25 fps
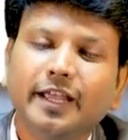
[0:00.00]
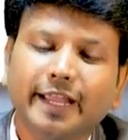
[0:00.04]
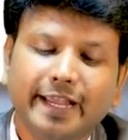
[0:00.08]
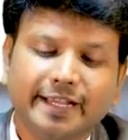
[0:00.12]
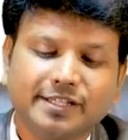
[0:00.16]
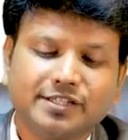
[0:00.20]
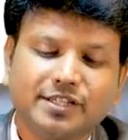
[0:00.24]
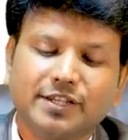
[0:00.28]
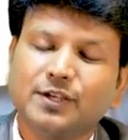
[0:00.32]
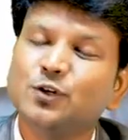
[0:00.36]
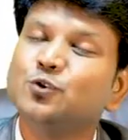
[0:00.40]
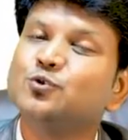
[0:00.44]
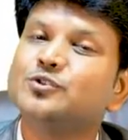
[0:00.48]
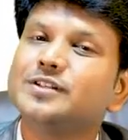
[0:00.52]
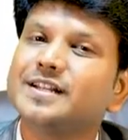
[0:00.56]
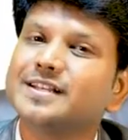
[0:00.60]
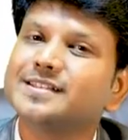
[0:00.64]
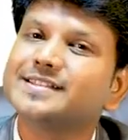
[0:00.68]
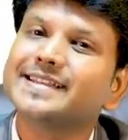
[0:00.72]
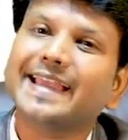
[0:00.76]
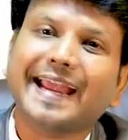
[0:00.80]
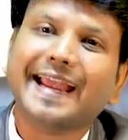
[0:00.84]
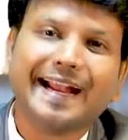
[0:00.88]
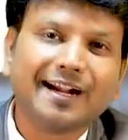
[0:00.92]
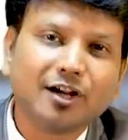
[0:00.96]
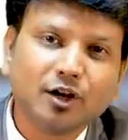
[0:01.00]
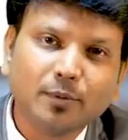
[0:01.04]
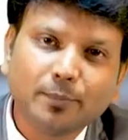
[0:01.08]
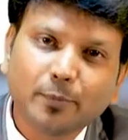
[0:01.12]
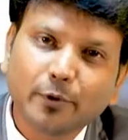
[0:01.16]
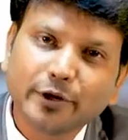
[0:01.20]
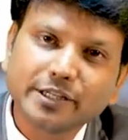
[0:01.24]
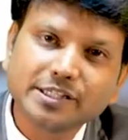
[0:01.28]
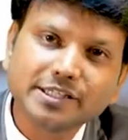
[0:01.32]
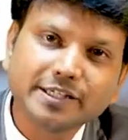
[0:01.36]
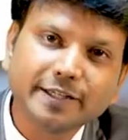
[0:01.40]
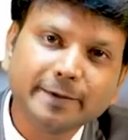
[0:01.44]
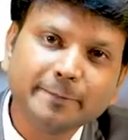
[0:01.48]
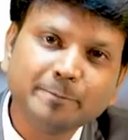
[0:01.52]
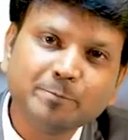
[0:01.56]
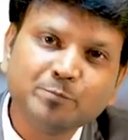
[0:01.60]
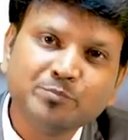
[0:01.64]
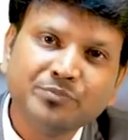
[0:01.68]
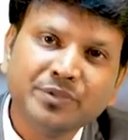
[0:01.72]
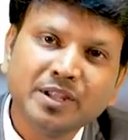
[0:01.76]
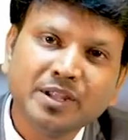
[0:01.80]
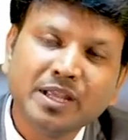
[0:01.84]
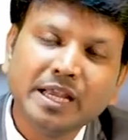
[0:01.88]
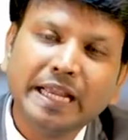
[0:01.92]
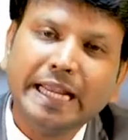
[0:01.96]
It's used as cattle poisoning.
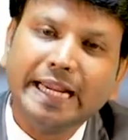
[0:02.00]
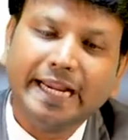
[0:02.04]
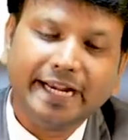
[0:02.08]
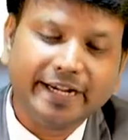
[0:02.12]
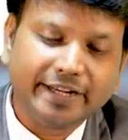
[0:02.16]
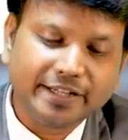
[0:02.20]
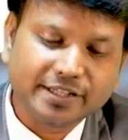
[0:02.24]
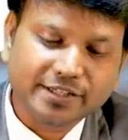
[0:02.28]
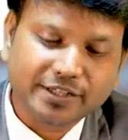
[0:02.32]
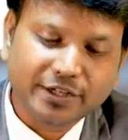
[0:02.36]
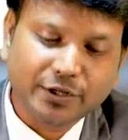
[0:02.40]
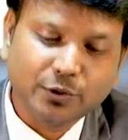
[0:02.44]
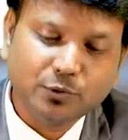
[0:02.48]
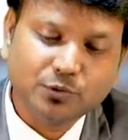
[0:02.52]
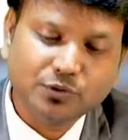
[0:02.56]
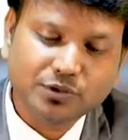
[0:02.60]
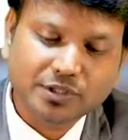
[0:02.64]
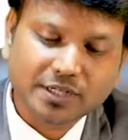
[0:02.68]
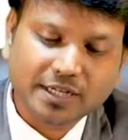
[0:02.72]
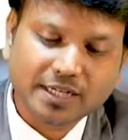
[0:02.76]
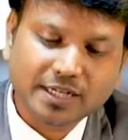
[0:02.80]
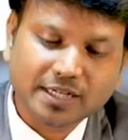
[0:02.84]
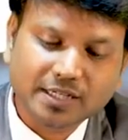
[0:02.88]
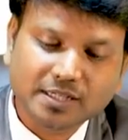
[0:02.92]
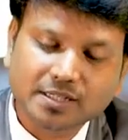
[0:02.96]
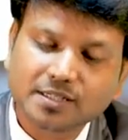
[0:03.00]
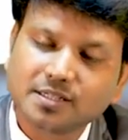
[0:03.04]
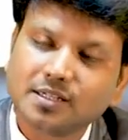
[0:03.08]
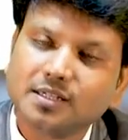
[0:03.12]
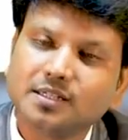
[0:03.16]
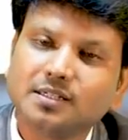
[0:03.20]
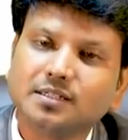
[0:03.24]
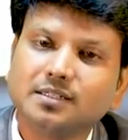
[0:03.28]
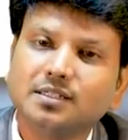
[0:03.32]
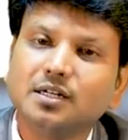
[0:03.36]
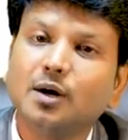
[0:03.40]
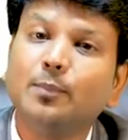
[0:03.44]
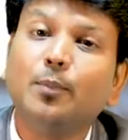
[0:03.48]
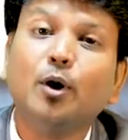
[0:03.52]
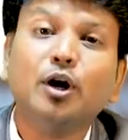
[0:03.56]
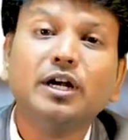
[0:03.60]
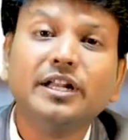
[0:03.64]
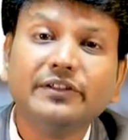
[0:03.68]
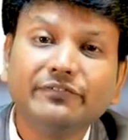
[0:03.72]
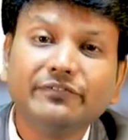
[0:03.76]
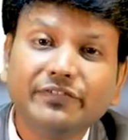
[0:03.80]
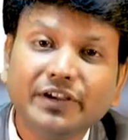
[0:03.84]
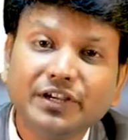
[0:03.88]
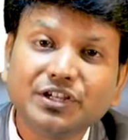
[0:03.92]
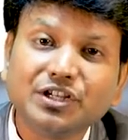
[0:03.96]
It is used as
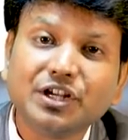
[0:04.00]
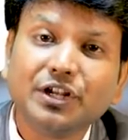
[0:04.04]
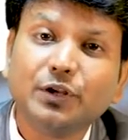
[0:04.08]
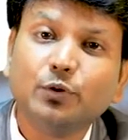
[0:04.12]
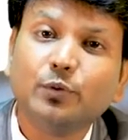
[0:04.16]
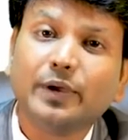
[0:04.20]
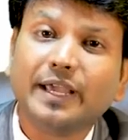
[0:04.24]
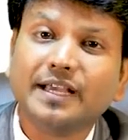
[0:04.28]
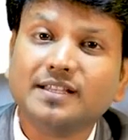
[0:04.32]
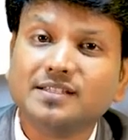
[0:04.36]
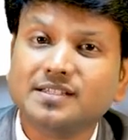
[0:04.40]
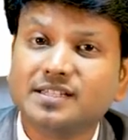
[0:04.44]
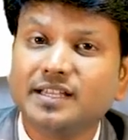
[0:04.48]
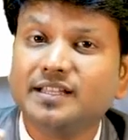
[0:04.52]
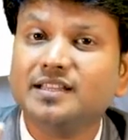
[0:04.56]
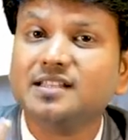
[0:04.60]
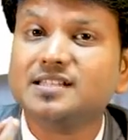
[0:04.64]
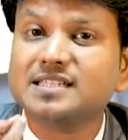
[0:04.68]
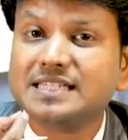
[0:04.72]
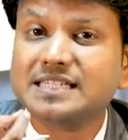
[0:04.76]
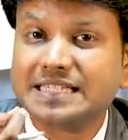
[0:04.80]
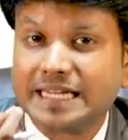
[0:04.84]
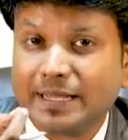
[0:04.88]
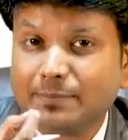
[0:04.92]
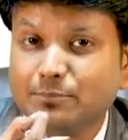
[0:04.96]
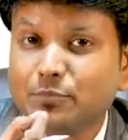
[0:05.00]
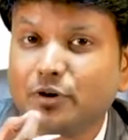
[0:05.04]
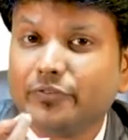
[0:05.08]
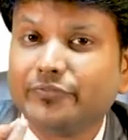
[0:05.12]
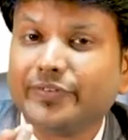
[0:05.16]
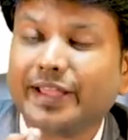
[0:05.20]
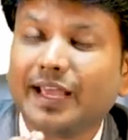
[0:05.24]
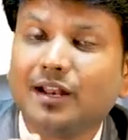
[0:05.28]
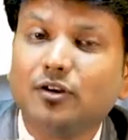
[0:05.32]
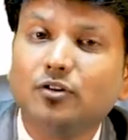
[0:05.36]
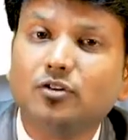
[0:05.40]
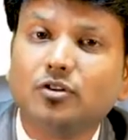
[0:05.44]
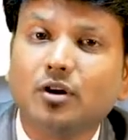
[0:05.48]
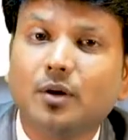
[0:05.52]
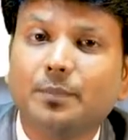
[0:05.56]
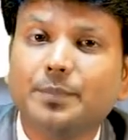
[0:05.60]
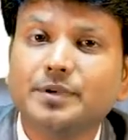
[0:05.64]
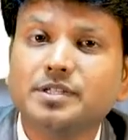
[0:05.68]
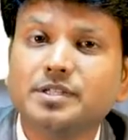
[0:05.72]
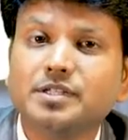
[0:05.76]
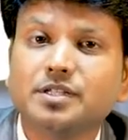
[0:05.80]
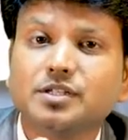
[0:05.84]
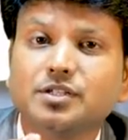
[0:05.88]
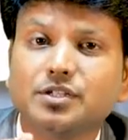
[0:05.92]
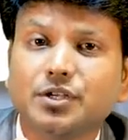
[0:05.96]
abortifacient. You can see the stem of
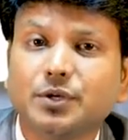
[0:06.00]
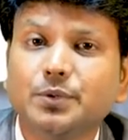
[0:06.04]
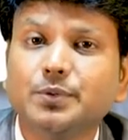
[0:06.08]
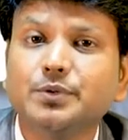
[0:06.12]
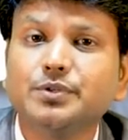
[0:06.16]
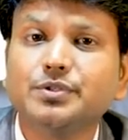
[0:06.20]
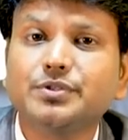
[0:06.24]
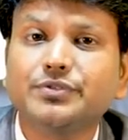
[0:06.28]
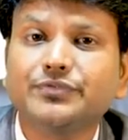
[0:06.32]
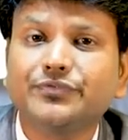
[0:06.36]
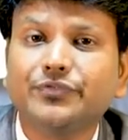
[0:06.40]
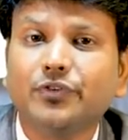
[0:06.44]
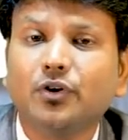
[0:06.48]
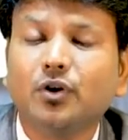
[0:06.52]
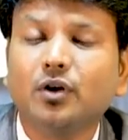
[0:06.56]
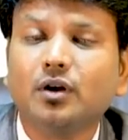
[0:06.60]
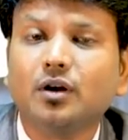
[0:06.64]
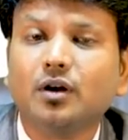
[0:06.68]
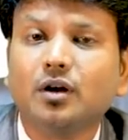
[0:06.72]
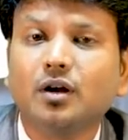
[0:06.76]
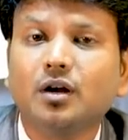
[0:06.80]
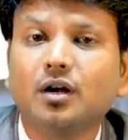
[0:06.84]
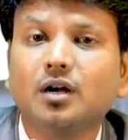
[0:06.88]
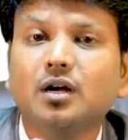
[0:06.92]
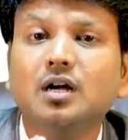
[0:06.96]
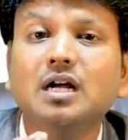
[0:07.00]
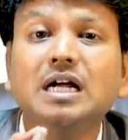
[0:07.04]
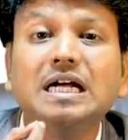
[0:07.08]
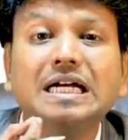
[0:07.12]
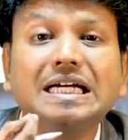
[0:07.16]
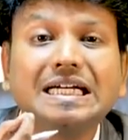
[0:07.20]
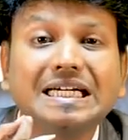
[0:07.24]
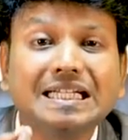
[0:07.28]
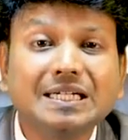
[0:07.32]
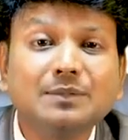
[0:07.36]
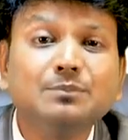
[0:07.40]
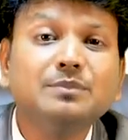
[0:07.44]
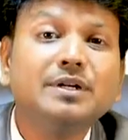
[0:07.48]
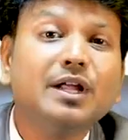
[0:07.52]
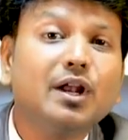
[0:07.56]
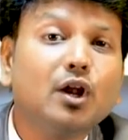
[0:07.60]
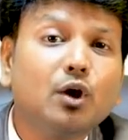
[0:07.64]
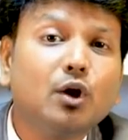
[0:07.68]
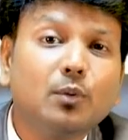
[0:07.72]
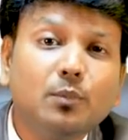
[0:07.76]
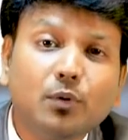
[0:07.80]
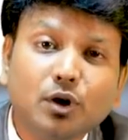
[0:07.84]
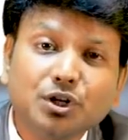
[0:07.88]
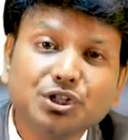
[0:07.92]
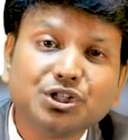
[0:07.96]
Calotropis is used for criminal
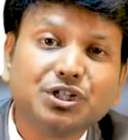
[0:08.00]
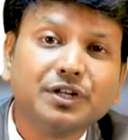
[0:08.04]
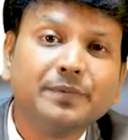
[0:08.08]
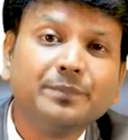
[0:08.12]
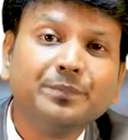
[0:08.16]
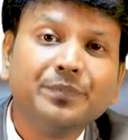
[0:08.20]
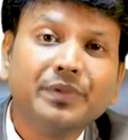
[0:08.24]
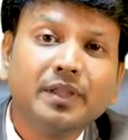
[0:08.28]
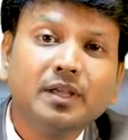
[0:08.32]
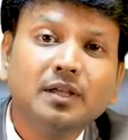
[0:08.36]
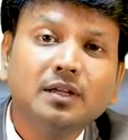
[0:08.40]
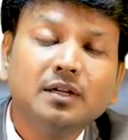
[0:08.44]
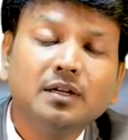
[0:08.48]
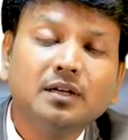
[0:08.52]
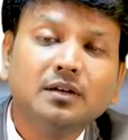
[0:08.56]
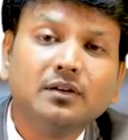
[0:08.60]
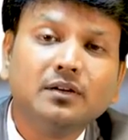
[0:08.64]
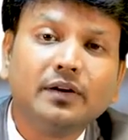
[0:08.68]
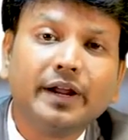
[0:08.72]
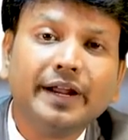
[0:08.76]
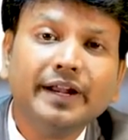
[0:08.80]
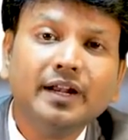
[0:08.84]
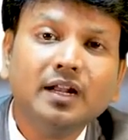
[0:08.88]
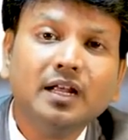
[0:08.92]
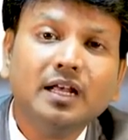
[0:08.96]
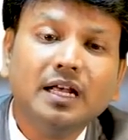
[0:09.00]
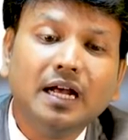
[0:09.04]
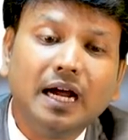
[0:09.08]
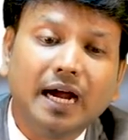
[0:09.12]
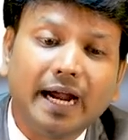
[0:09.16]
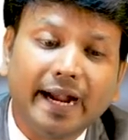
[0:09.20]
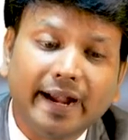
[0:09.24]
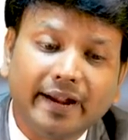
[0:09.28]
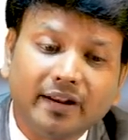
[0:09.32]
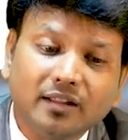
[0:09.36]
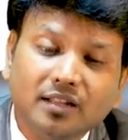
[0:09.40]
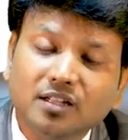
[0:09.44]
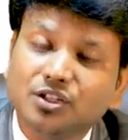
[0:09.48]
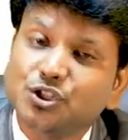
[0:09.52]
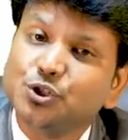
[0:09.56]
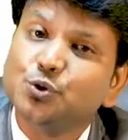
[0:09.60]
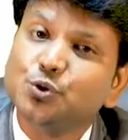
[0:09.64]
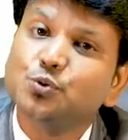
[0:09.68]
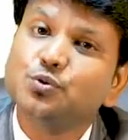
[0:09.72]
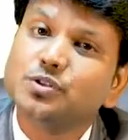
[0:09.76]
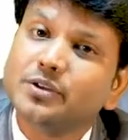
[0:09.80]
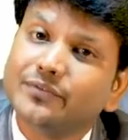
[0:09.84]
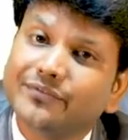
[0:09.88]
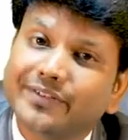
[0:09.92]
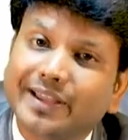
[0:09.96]
abortion, right? And the
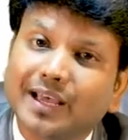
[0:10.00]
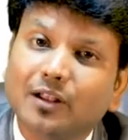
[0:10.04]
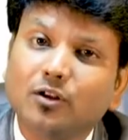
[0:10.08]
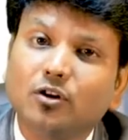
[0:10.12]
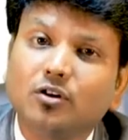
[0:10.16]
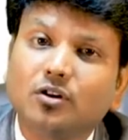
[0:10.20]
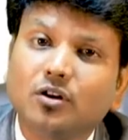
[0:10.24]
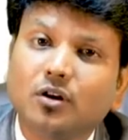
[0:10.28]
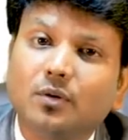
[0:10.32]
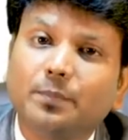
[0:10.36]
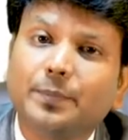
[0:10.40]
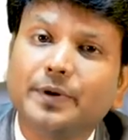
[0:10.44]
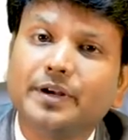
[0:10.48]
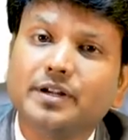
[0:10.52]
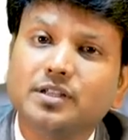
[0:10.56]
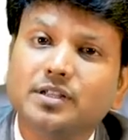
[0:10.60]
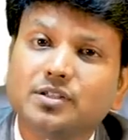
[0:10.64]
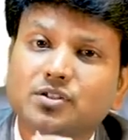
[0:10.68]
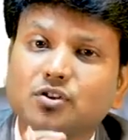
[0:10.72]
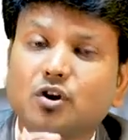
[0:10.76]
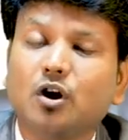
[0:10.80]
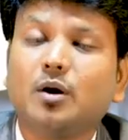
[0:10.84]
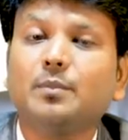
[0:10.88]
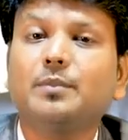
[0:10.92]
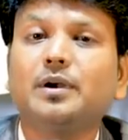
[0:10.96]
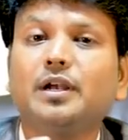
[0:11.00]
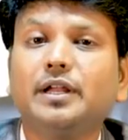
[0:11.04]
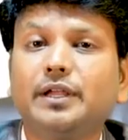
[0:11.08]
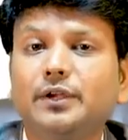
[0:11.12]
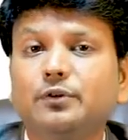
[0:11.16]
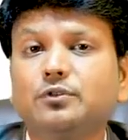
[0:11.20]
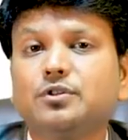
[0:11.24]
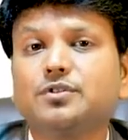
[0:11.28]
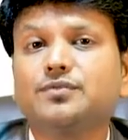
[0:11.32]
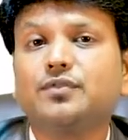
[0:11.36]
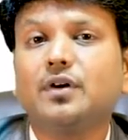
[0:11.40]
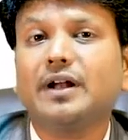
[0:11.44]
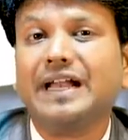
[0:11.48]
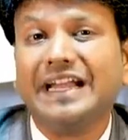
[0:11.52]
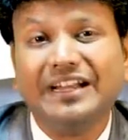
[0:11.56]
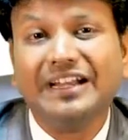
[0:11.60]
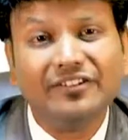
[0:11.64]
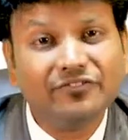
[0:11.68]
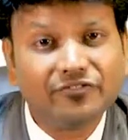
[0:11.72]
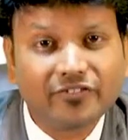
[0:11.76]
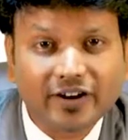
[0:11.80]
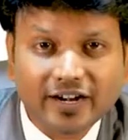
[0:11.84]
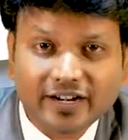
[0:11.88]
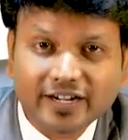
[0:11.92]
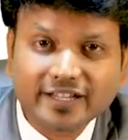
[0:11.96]
juice of Calotropis is commonly used for
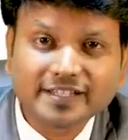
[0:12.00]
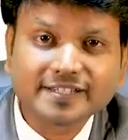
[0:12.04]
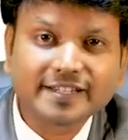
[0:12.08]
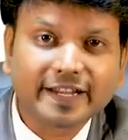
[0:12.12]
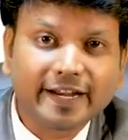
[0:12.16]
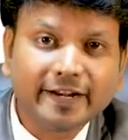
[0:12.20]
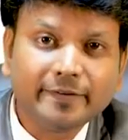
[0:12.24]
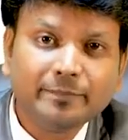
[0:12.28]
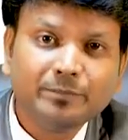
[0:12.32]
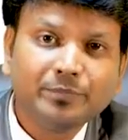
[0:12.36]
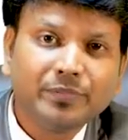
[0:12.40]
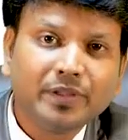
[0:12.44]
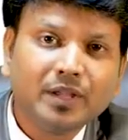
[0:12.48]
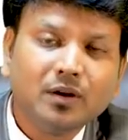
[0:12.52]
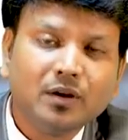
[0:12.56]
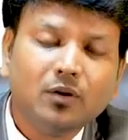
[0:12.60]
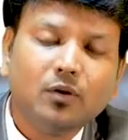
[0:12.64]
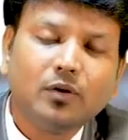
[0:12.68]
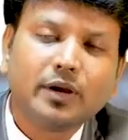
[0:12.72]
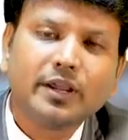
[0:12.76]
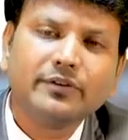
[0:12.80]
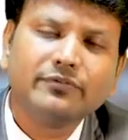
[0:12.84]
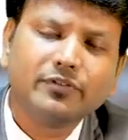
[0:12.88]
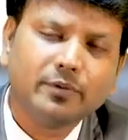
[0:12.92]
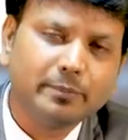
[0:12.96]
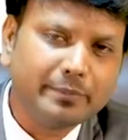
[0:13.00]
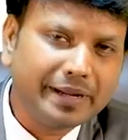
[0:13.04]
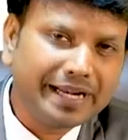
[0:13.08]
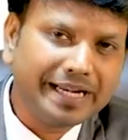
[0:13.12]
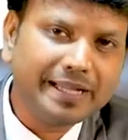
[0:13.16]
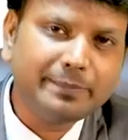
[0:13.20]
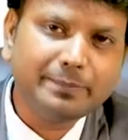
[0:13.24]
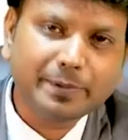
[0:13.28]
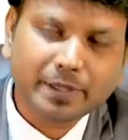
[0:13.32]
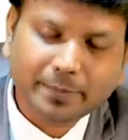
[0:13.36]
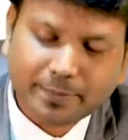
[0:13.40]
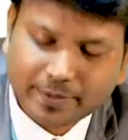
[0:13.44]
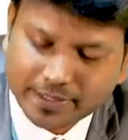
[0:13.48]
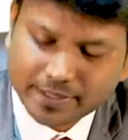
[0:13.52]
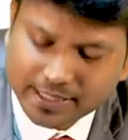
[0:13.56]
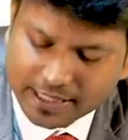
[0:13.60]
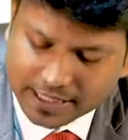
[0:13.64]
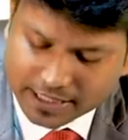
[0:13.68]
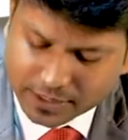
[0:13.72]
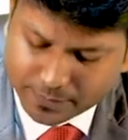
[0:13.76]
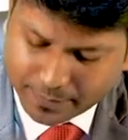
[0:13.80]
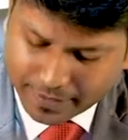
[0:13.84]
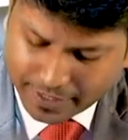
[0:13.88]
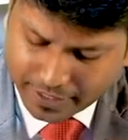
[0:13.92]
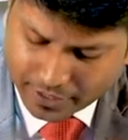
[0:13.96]
infanticide. Okay, for many
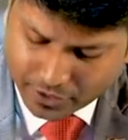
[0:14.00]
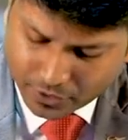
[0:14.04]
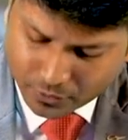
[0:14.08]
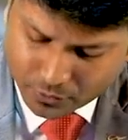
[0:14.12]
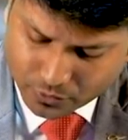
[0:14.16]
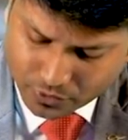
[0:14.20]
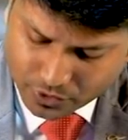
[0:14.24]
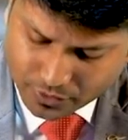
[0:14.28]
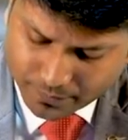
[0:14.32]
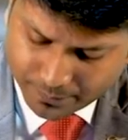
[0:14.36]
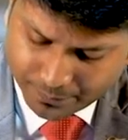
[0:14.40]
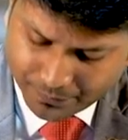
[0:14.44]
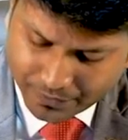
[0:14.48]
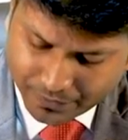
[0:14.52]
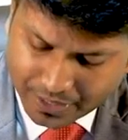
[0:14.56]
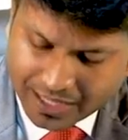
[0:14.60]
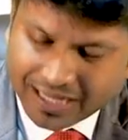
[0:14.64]
purposes it's being used.